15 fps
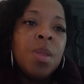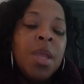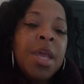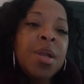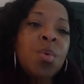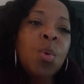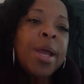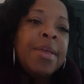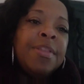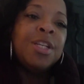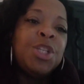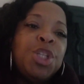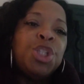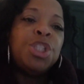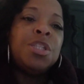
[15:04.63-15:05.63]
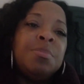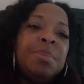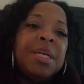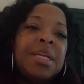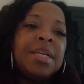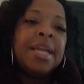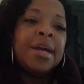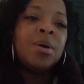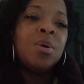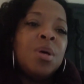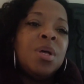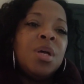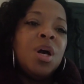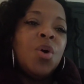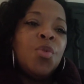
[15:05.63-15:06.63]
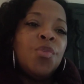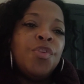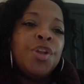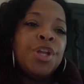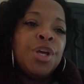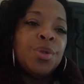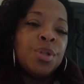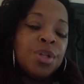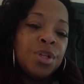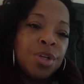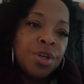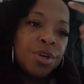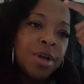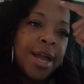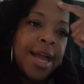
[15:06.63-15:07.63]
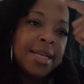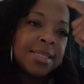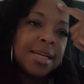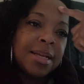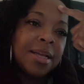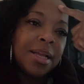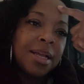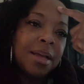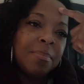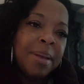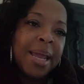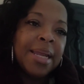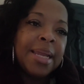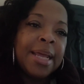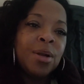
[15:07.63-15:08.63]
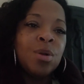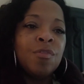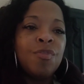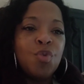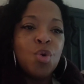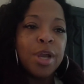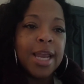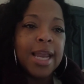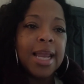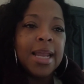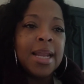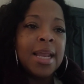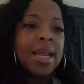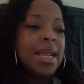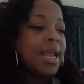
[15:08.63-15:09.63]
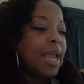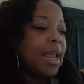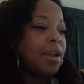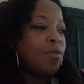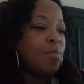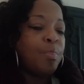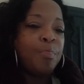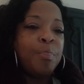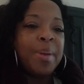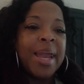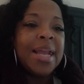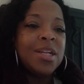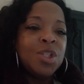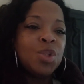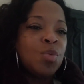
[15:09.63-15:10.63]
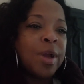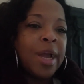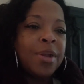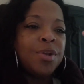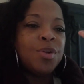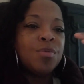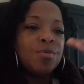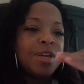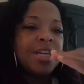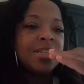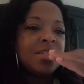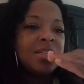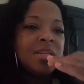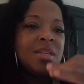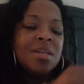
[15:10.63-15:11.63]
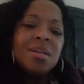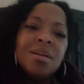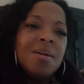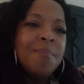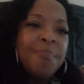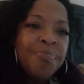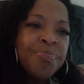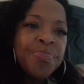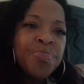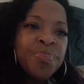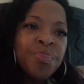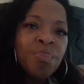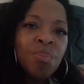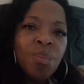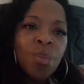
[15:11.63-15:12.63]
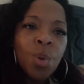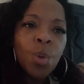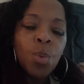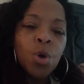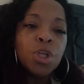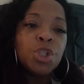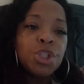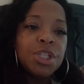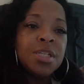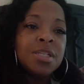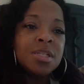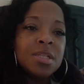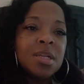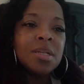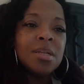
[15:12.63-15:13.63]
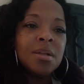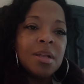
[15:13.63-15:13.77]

in a way that she shouldn't be. Now, on the video, the little girl has a Band-Aid on her forehead and a bandage around her wrist. where she's